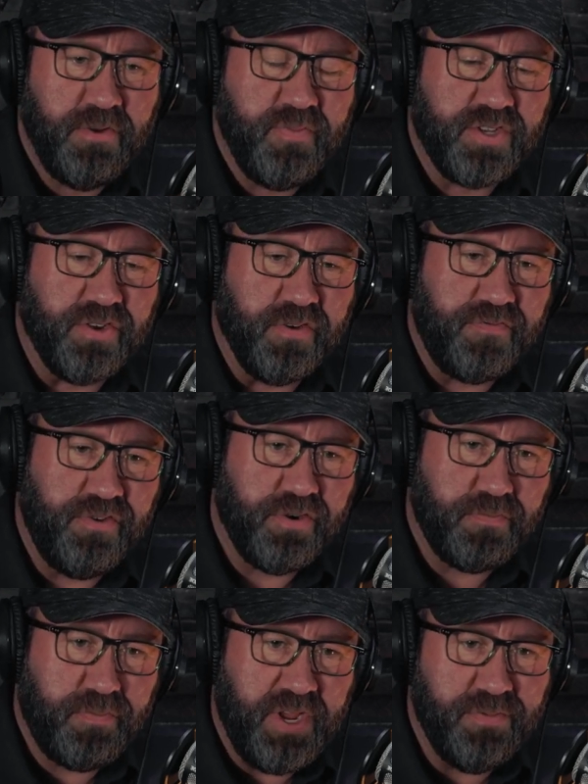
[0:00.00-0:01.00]
So if your
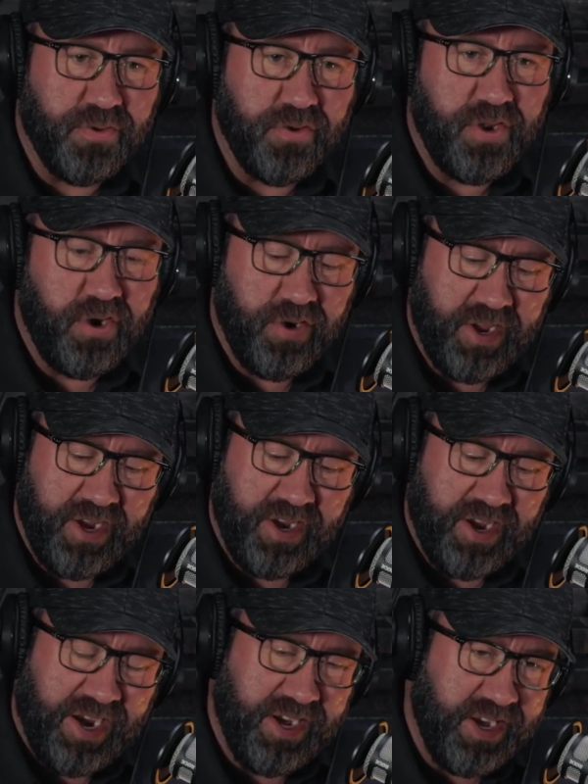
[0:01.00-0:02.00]
people know, hey,
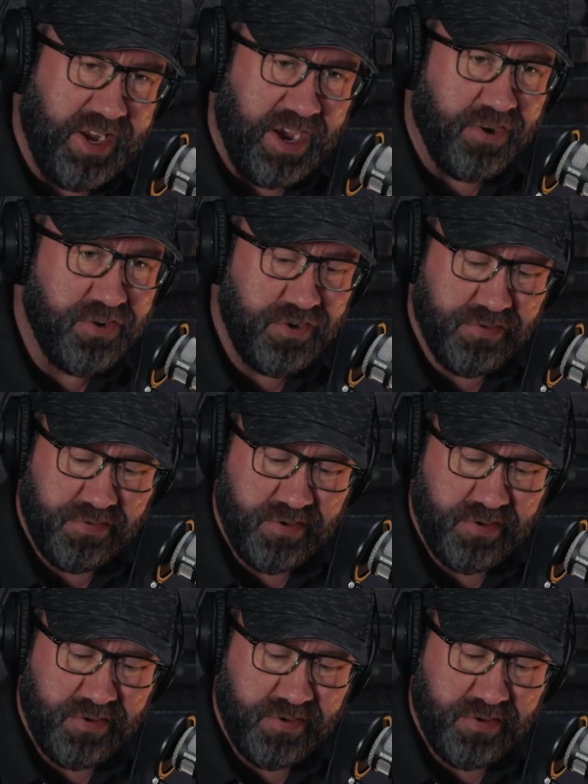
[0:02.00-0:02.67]
I can count on you,